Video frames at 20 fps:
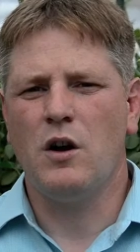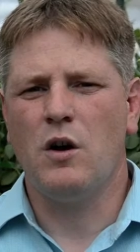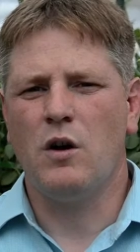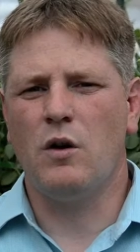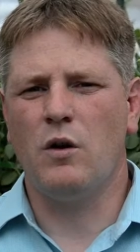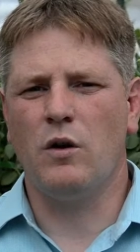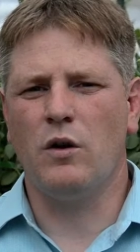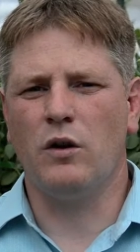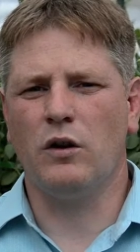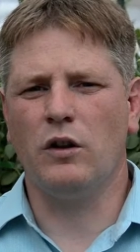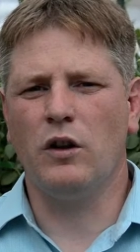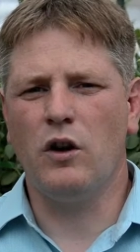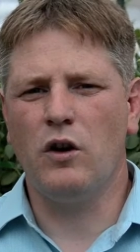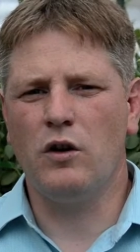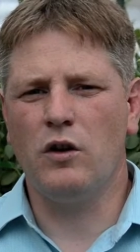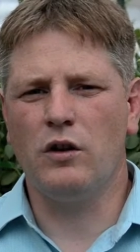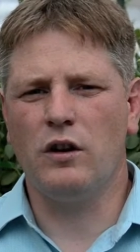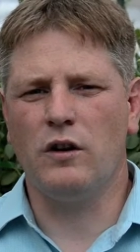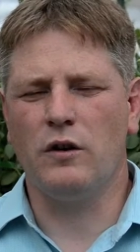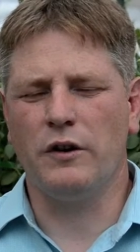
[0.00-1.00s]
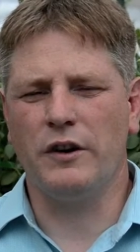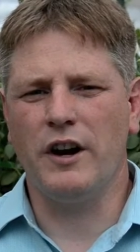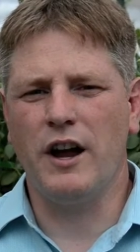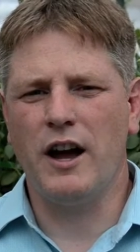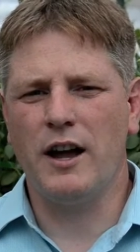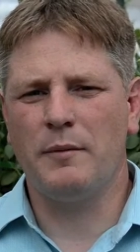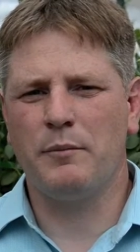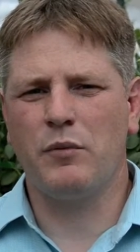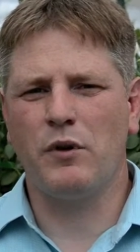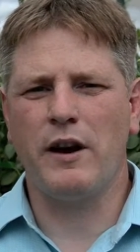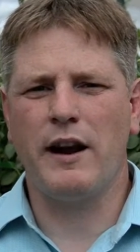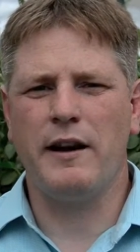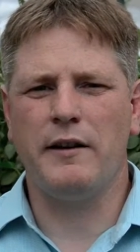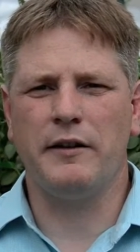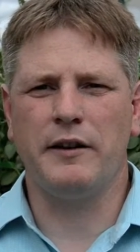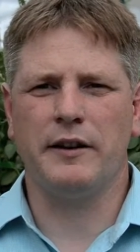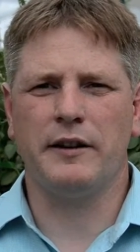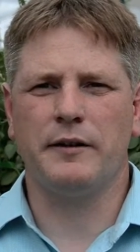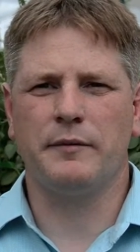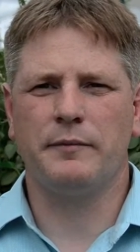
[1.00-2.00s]
or, low, or
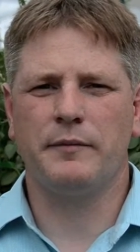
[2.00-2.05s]
non-browning.